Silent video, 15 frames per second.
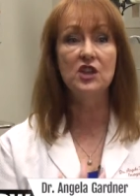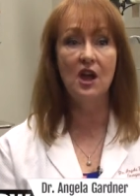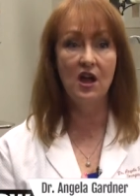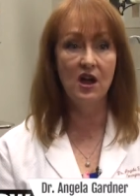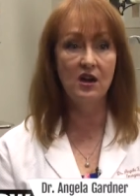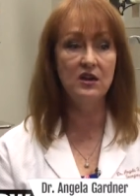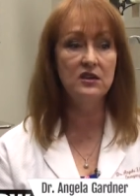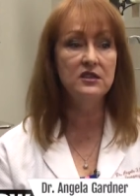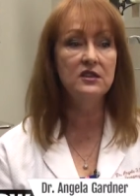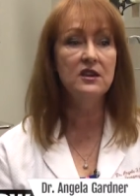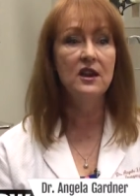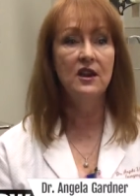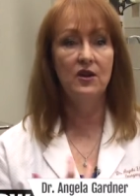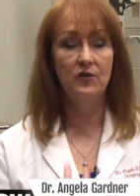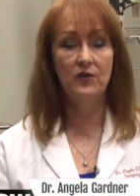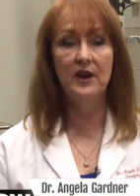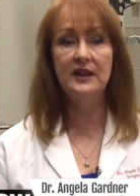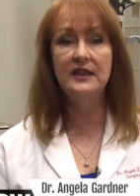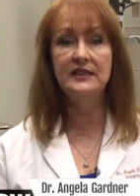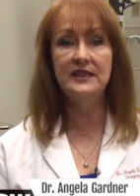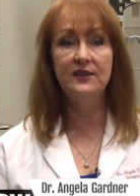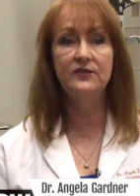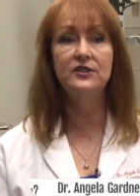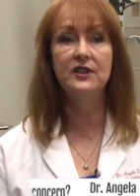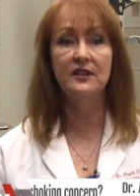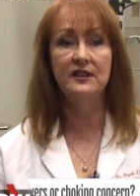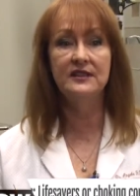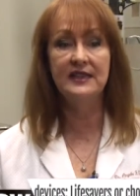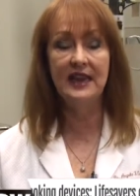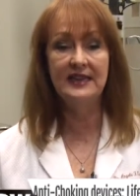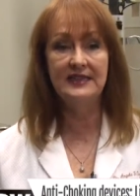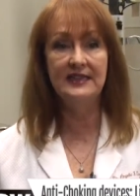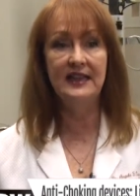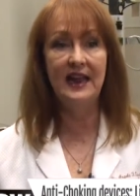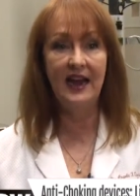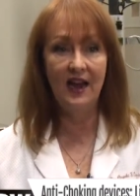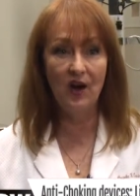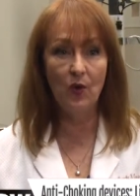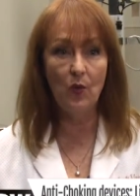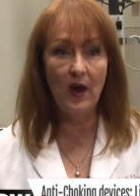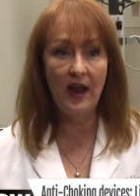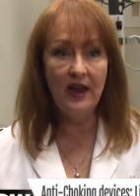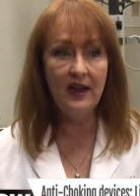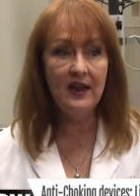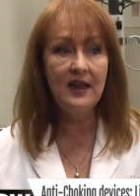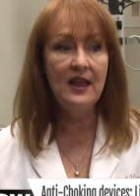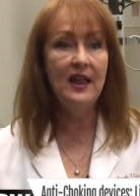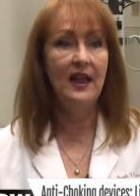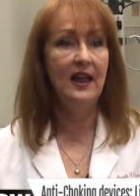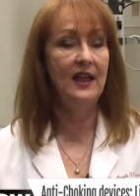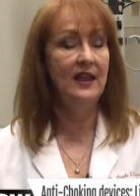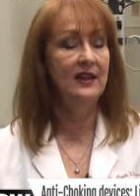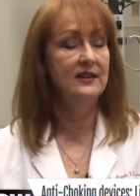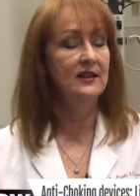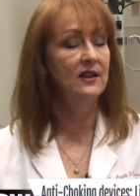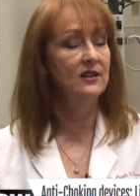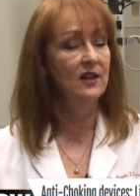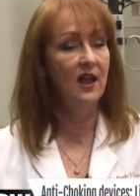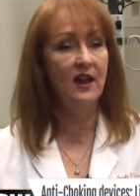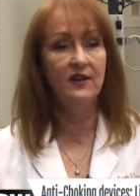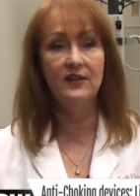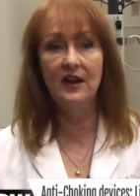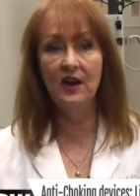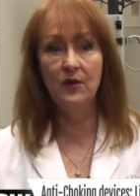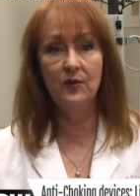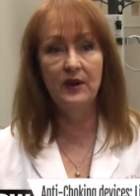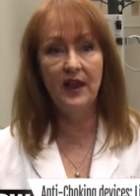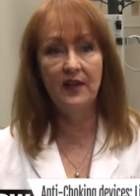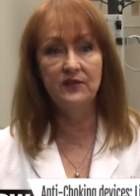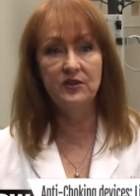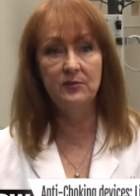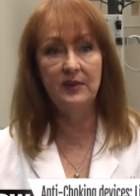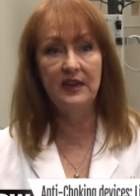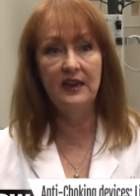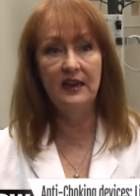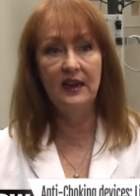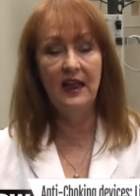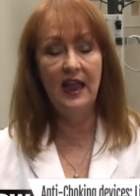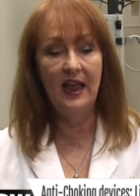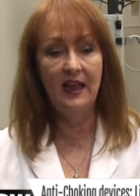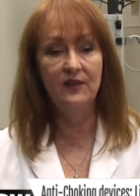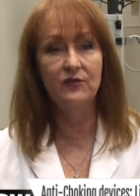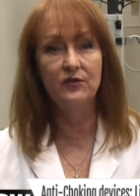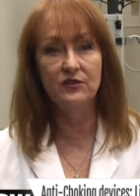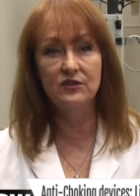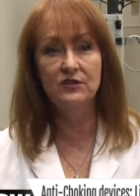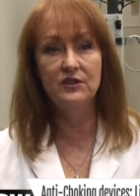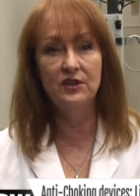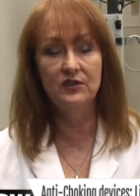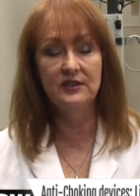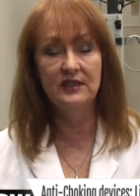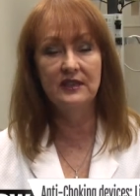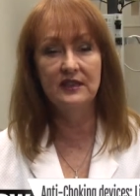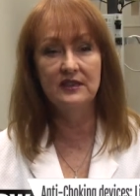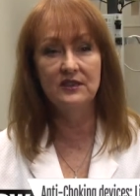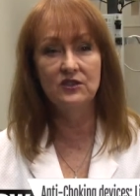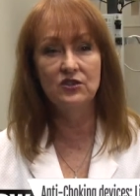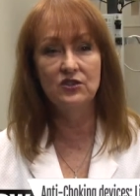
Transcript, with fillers: tongues relative to the size of the airway and a lot of care would have to be had for using these in